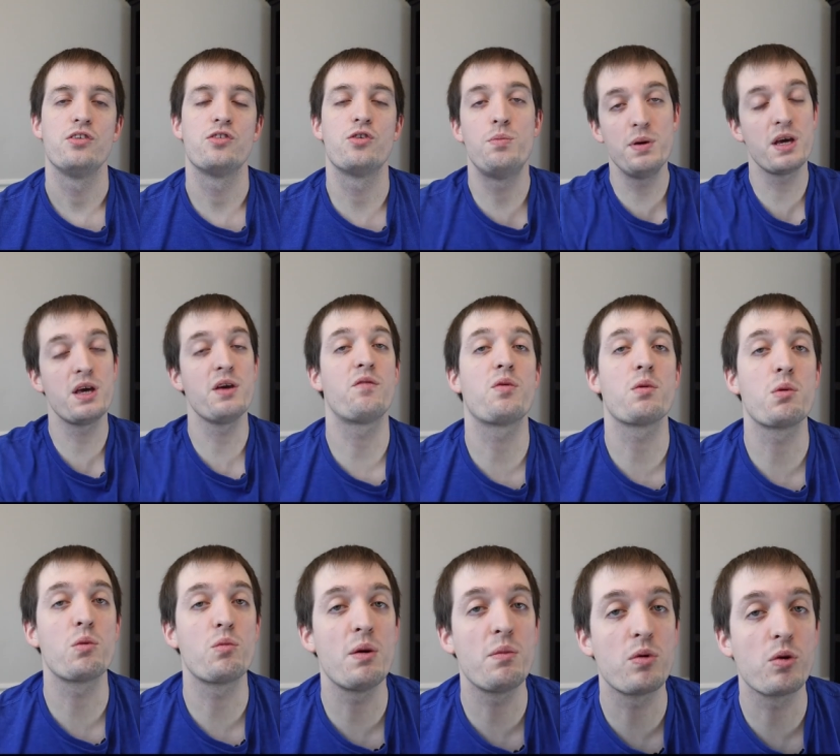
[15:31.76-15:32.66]
So picking from
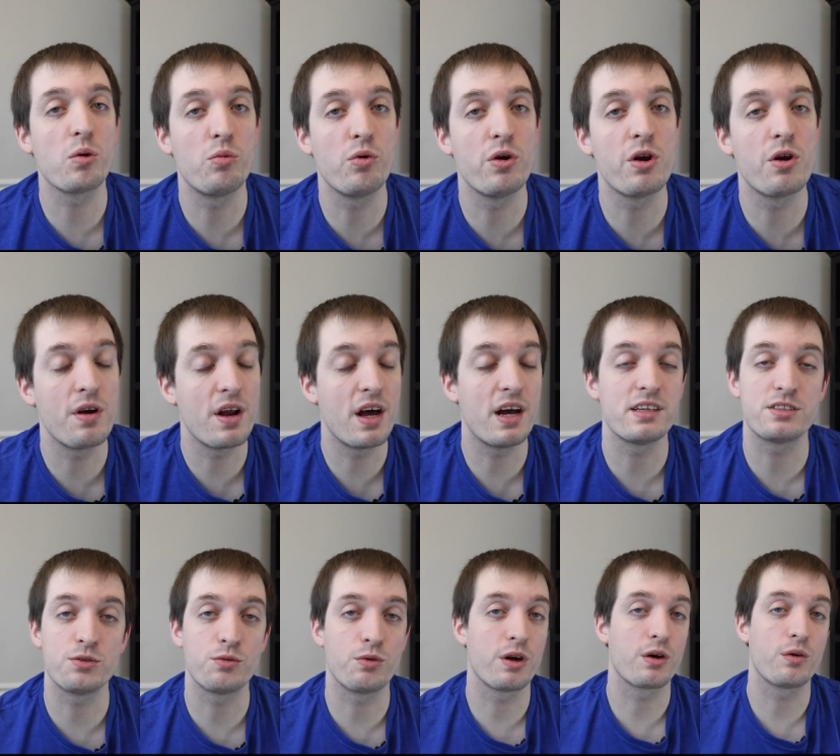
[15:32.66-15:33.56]
a reputable breeder and
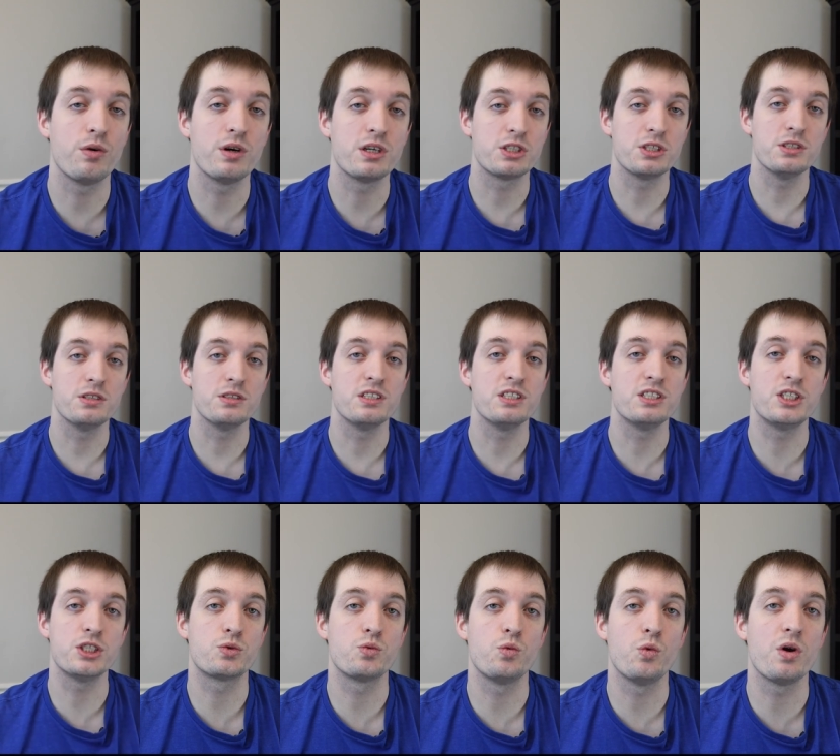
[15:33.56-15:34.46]
asking the right questions is
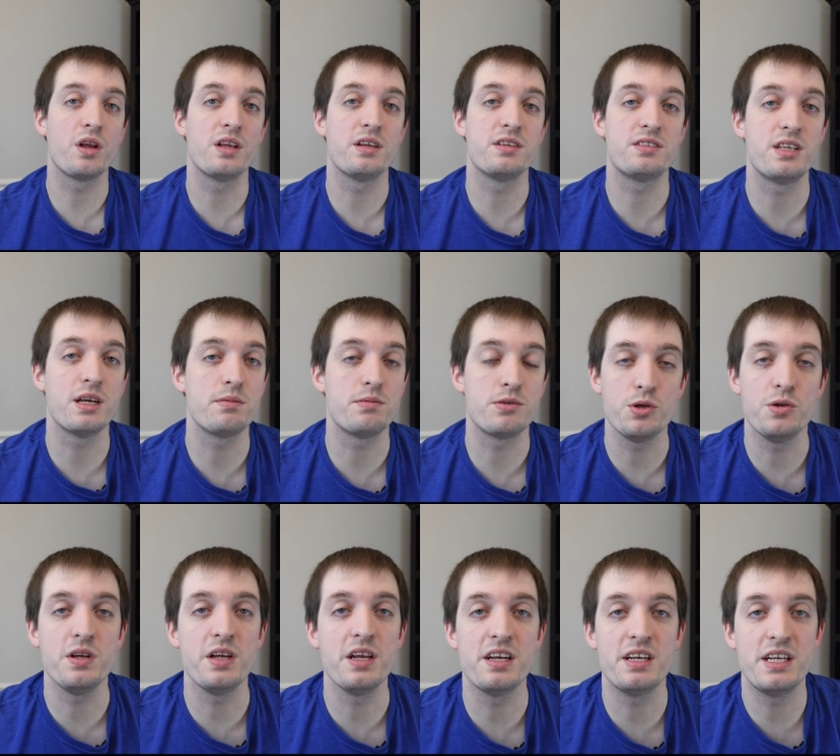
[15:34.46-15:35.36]
just one of the steps
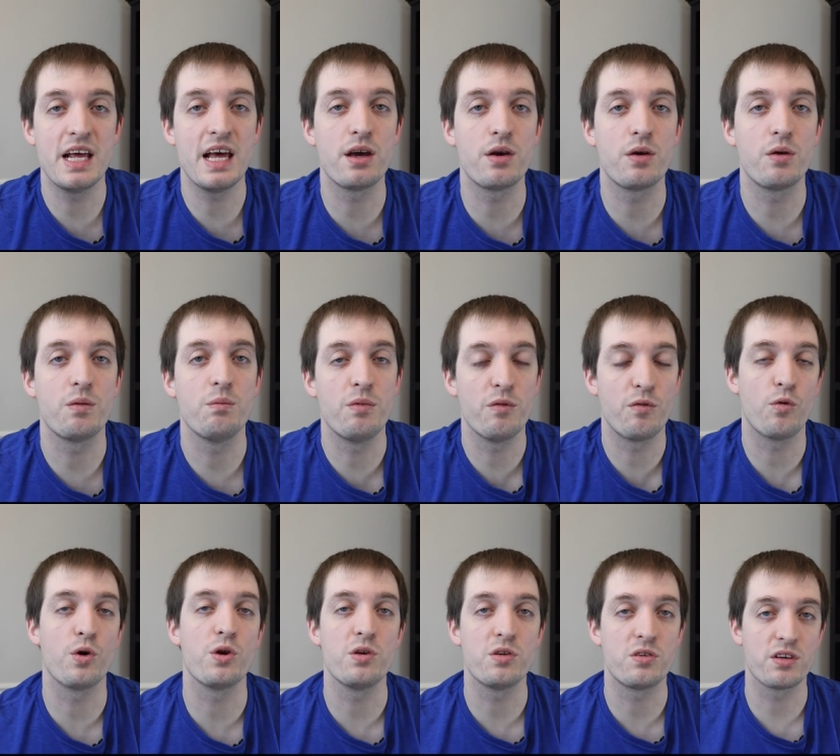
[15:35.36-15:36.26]
you need to take
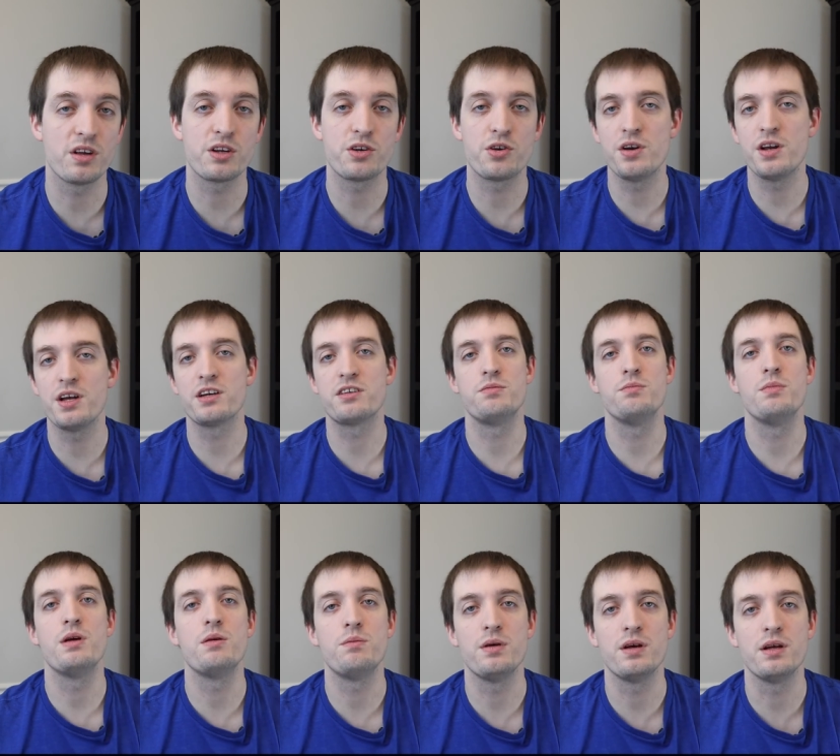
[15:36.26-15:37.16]
before you select your next
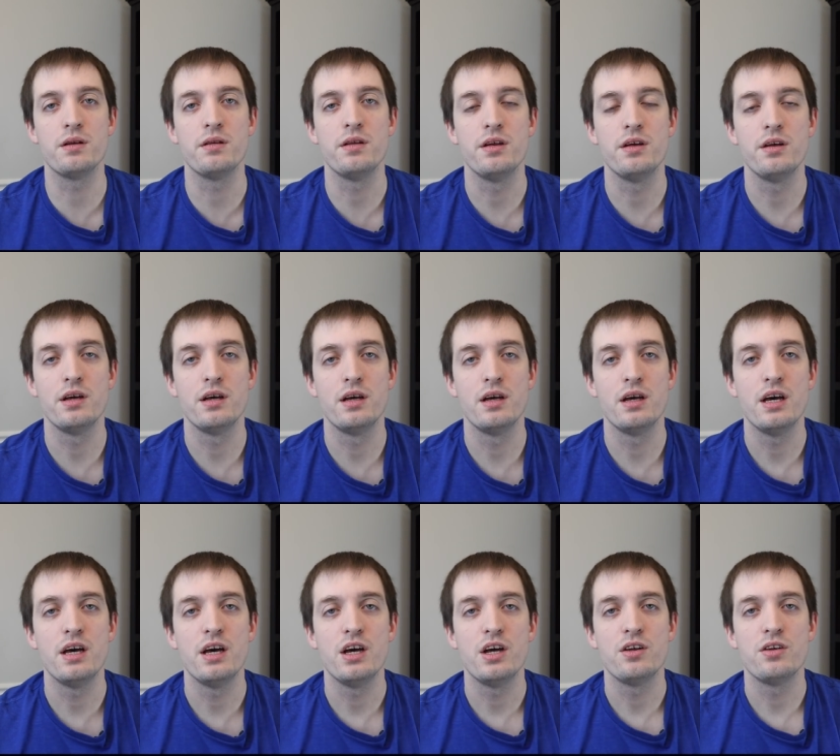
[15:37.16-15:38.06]
min pin.
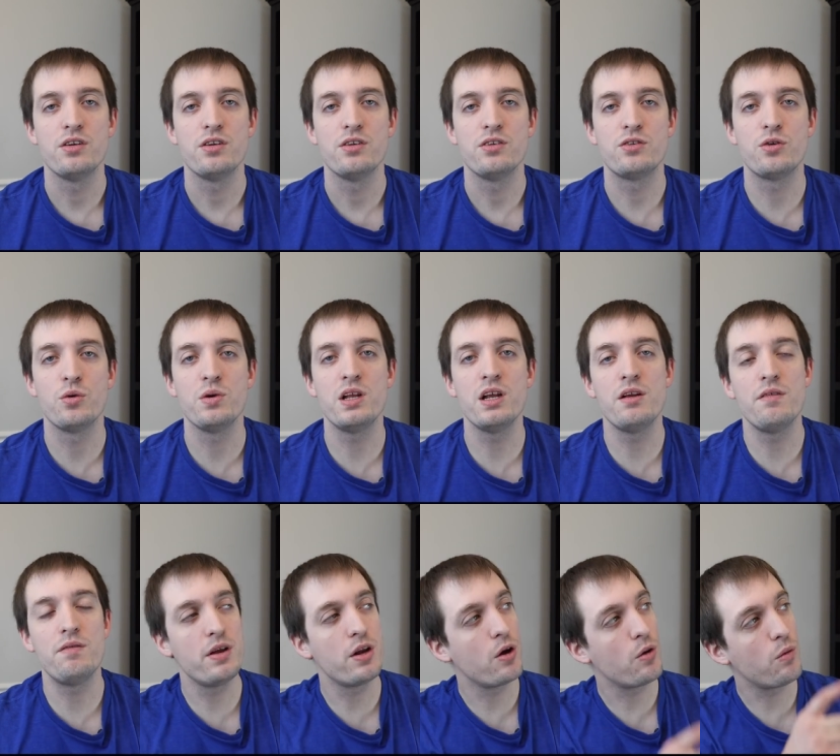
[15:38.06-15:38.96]
So we did
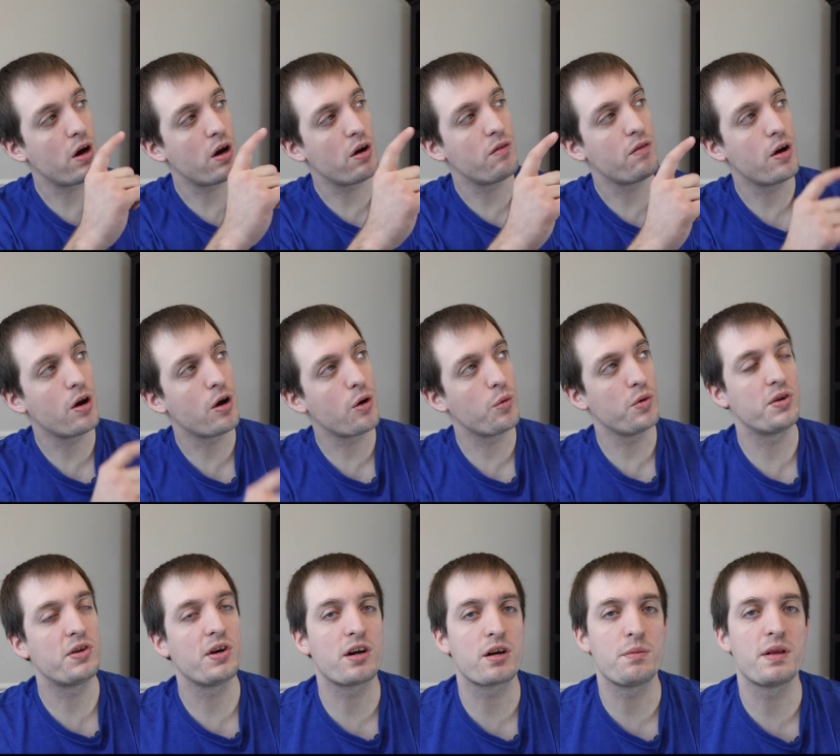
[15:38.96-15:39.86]
a video right over here where
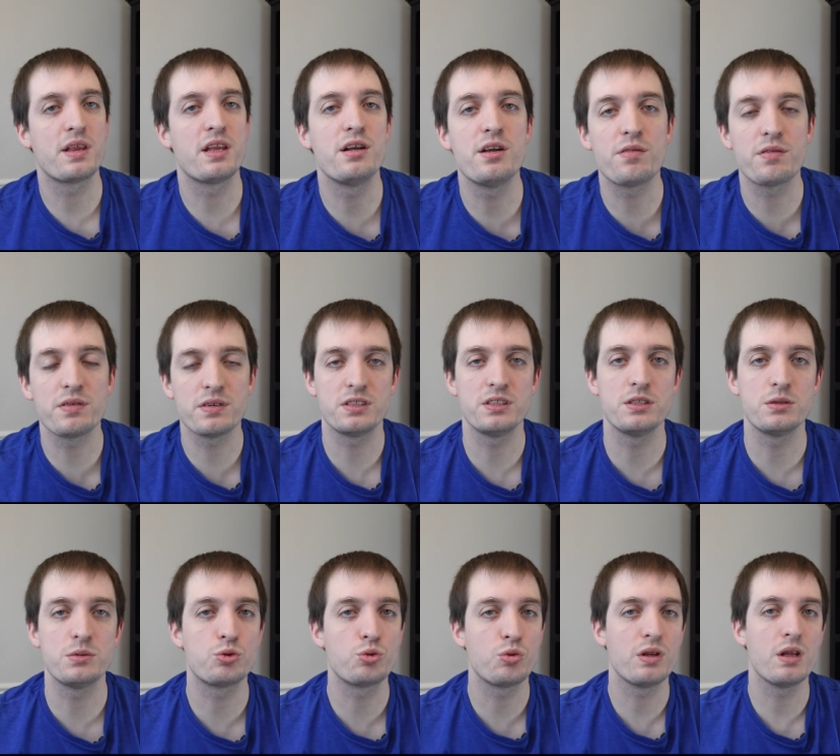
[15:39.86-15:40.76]
we talked about the
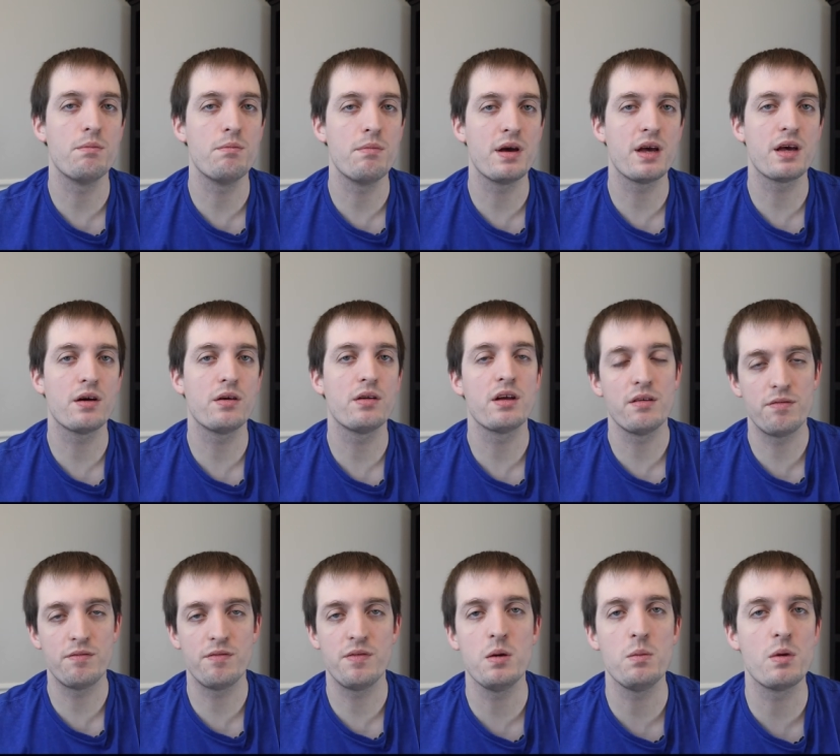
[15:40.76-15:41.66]
differences between the male
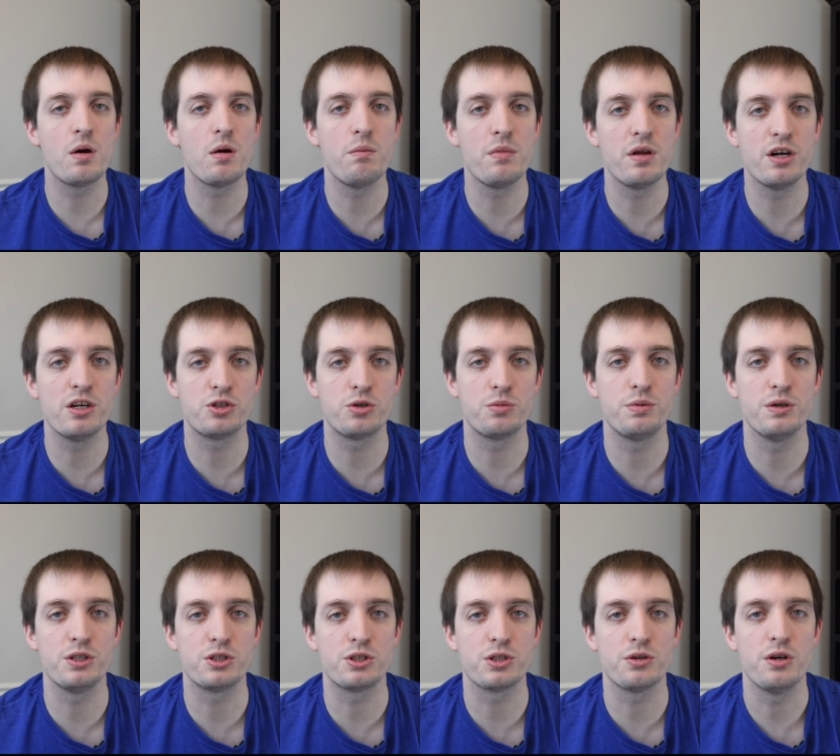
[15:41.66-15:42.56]
and female miniature
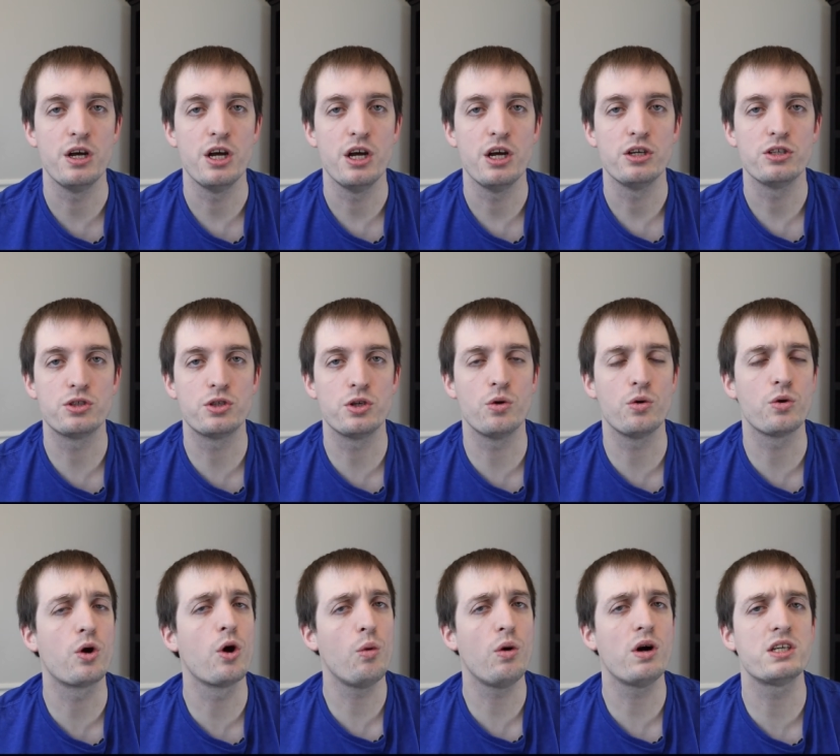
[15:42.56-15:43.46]
pinscher. So
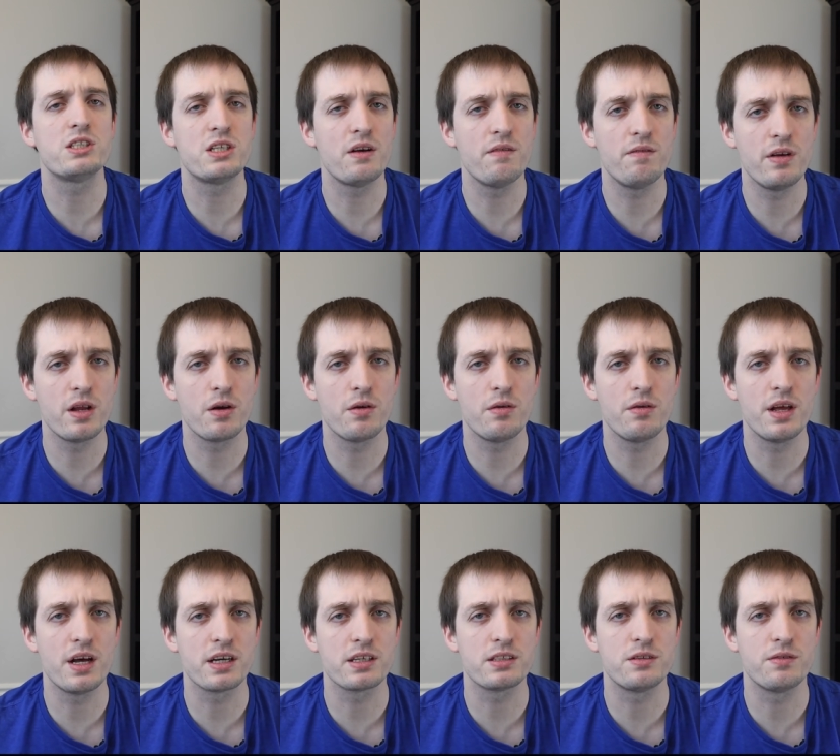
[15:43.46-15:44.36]
go watch that video
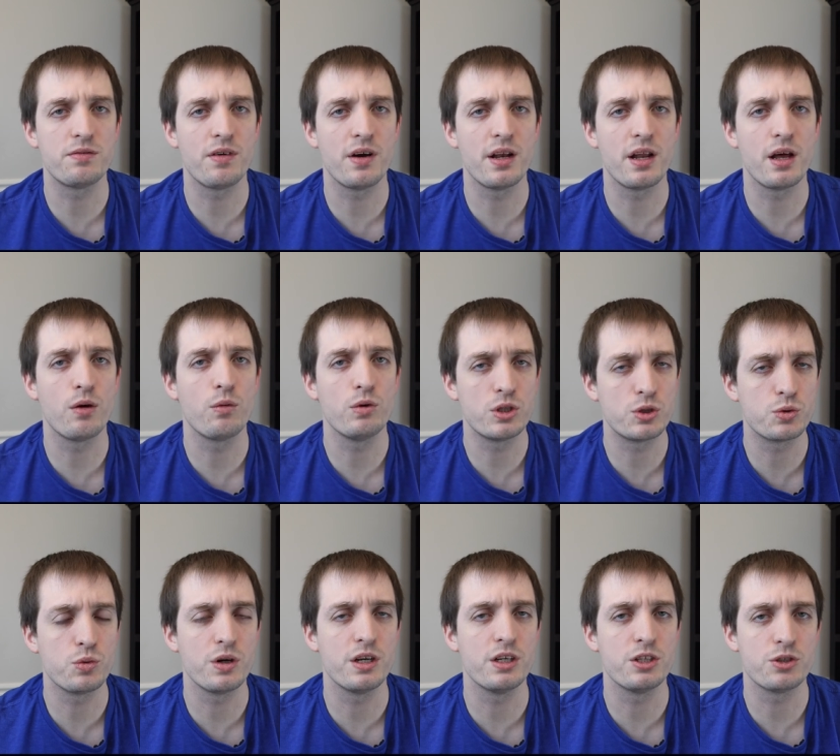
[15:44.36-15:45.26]
next to find out
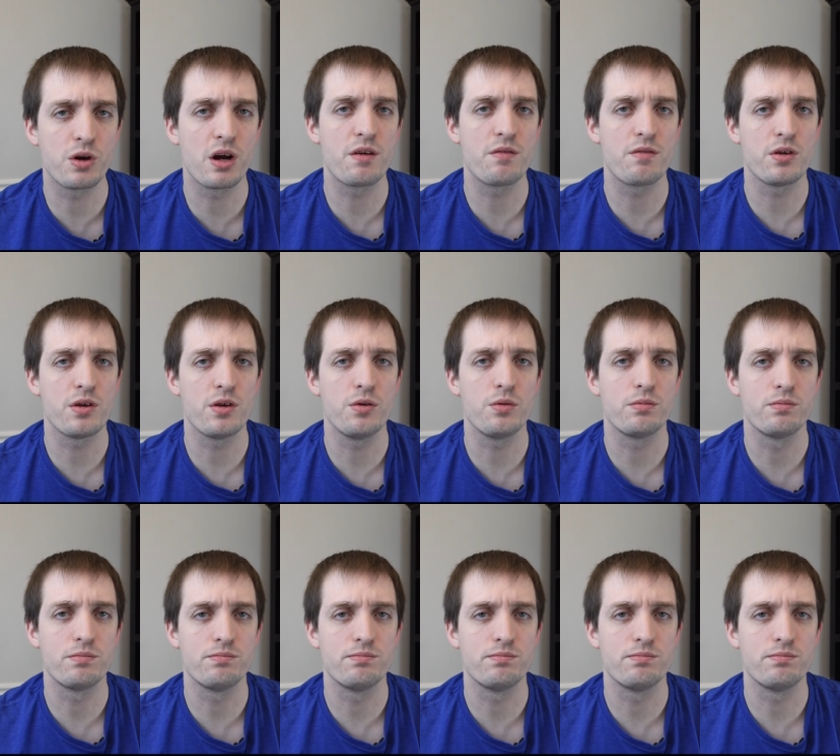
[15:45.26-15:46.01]
which one is right for you.